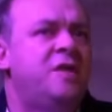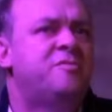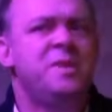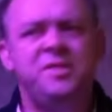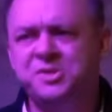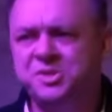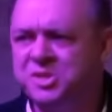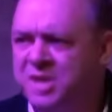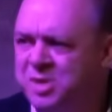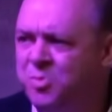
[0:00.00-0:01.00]
And for me, this
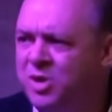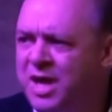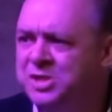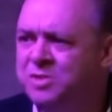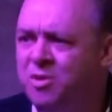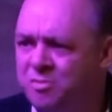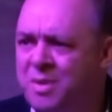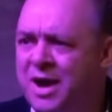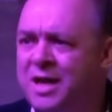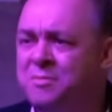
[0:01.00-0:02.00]
is a textbook case of
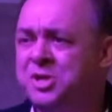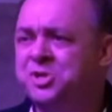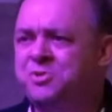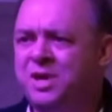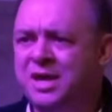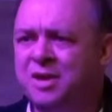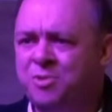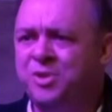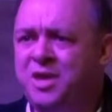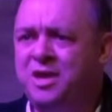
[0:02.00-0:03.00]
overmining, because you can't
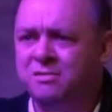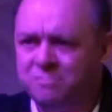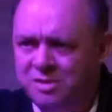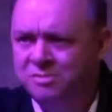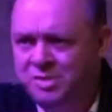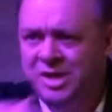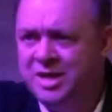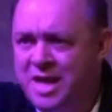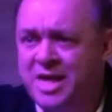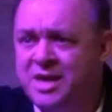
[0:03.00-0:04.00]
really
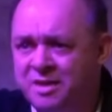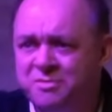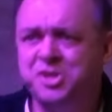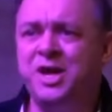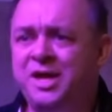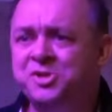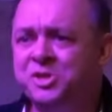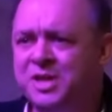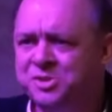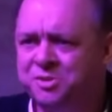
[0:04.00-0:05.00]
get any kind of
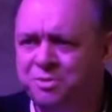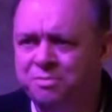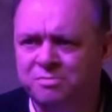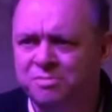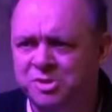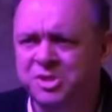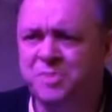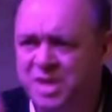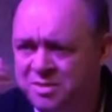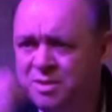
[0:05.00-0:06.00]
change unless the, there's
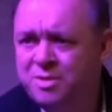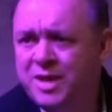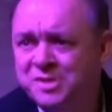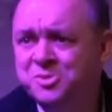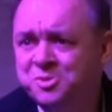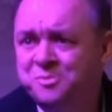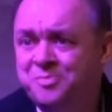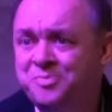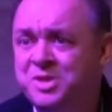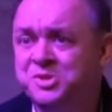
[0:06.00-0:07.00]
something in the things
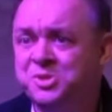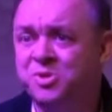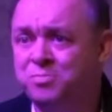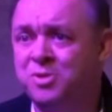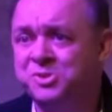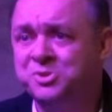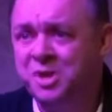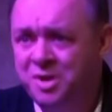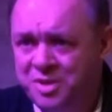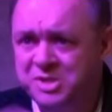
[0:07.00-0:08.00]
that is a
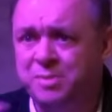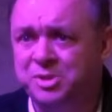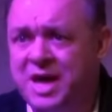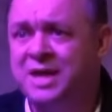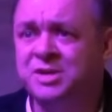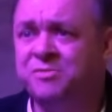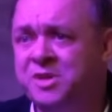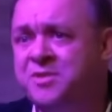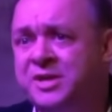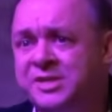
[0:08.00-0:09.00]
surplus, that is able to act
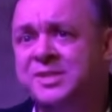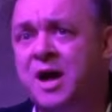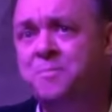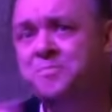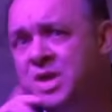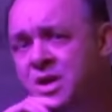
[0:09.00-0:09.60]
differently than it is now.